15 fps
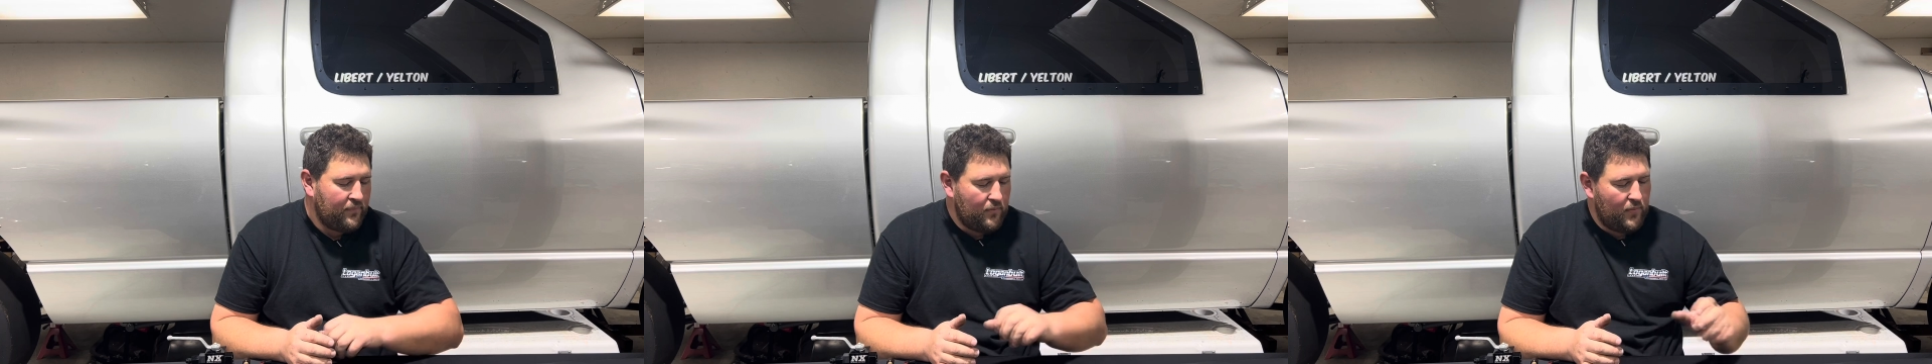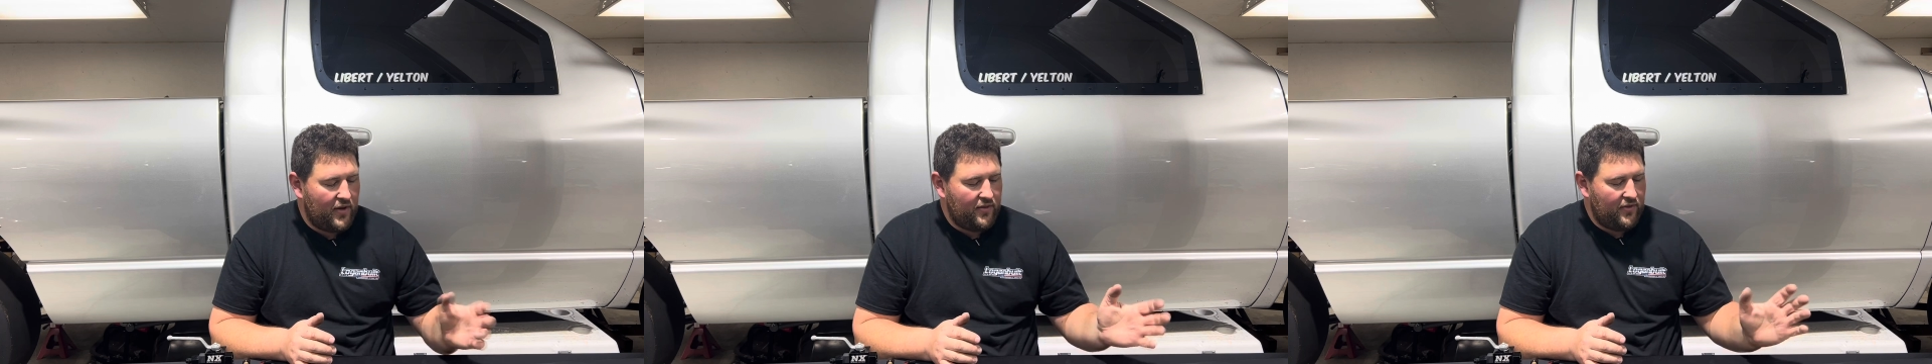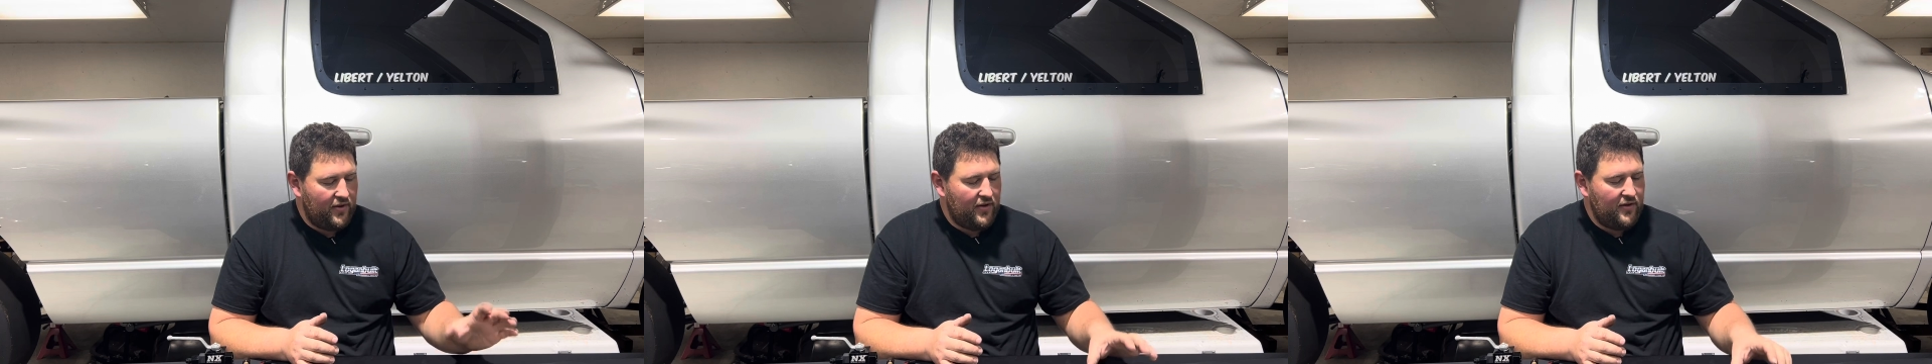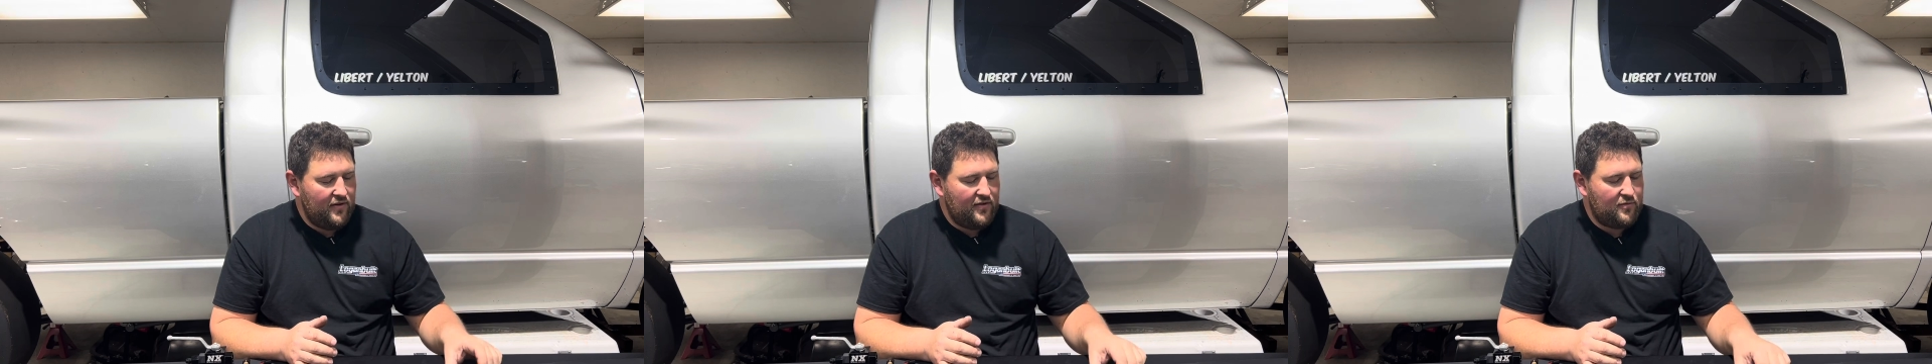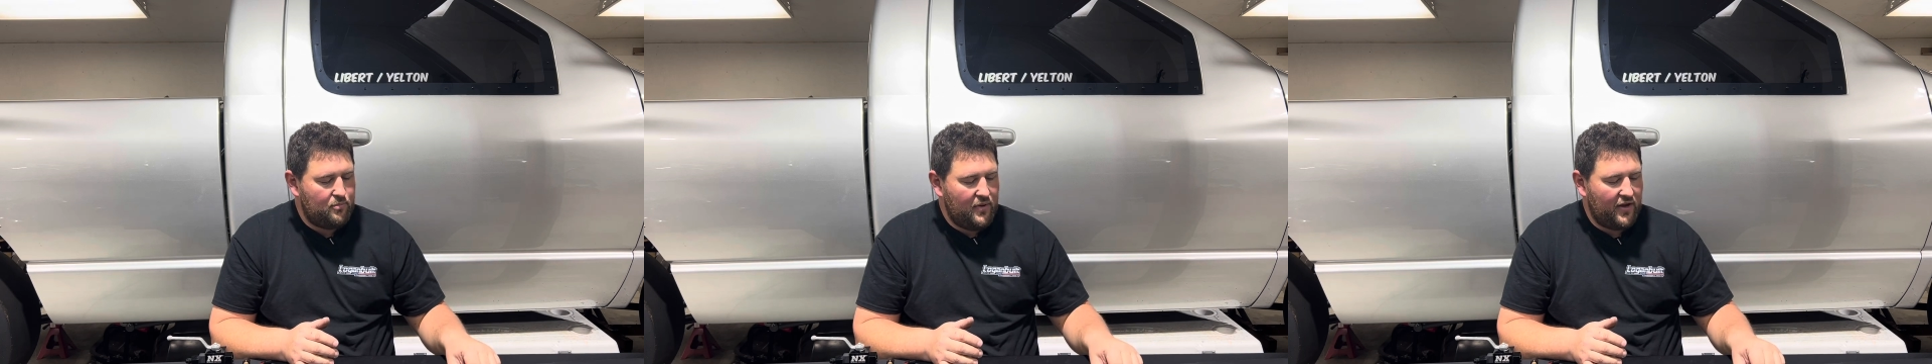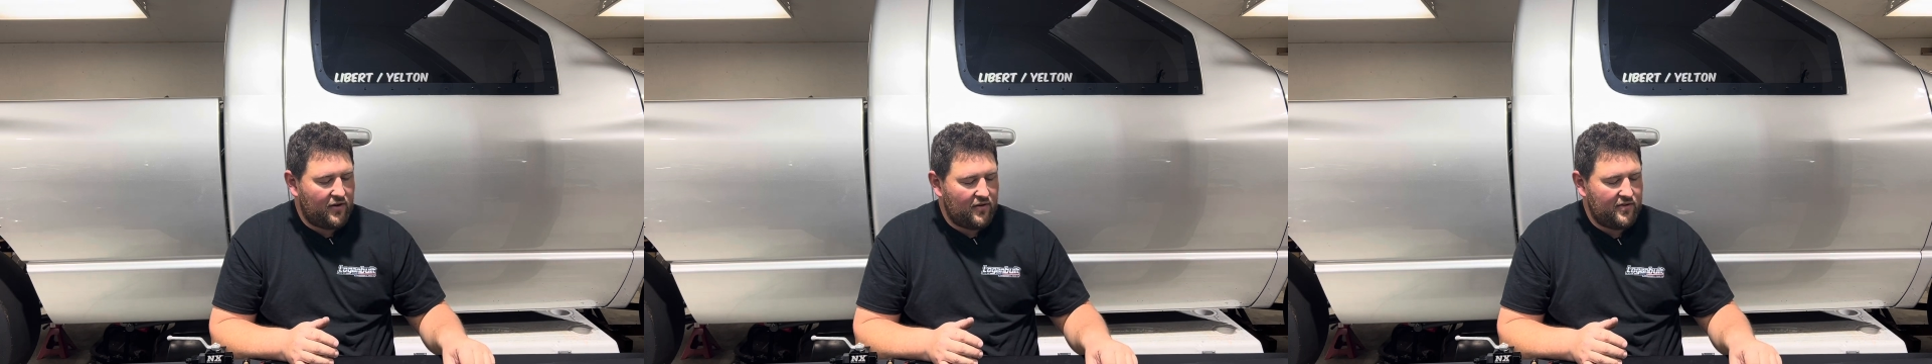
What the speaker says: But these bigger